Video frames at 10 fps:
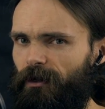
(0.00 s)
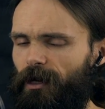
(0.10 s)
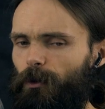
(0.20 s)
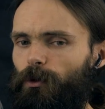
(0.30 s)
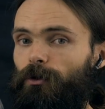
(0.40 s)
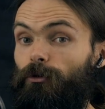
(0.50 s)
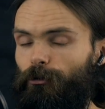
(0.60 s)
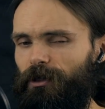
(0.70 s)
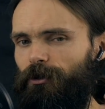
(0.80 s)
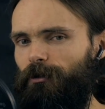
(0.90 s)
I would
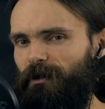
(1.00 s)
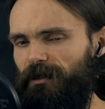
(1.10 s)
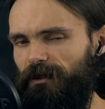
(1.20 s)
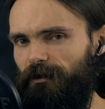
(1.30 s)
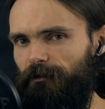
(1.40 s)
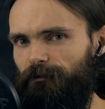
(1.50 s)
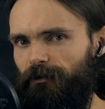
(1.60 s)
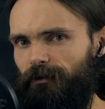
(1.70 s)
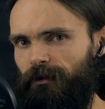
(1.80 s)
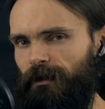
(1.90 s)
record myself,
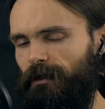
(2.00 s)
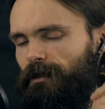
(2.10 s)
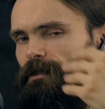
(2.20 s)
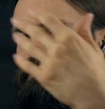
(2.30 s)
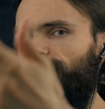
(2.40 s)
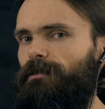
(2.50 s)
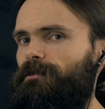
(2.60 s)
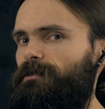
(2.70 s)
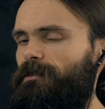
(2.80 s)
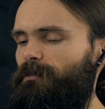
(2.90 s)

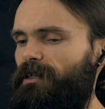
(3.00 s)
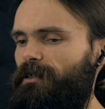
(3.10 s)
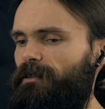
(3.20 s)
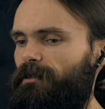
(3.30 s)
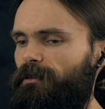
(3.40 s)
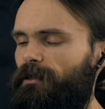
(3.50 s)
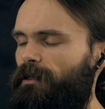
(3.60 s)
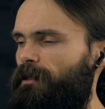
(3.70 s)
send the email, and